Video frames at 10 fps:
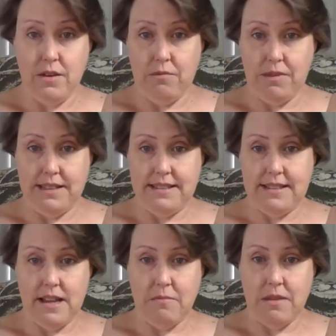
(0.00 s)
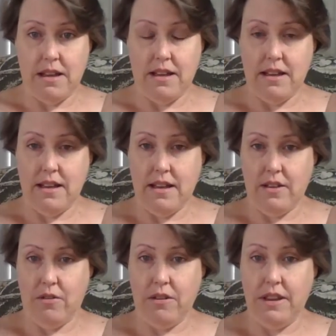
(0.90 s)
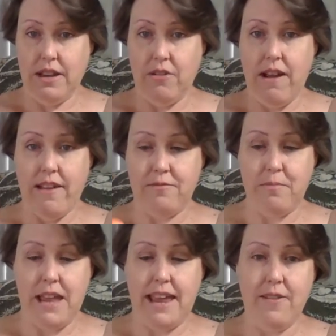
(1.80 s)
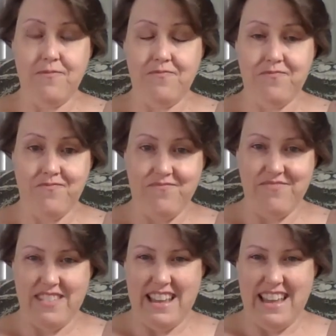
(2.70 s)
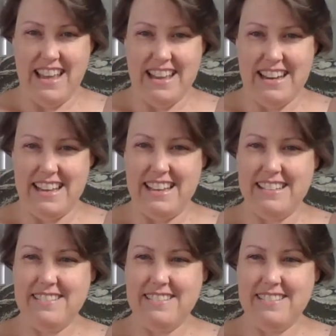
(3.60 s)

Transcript: with some acrylic craft paint, and it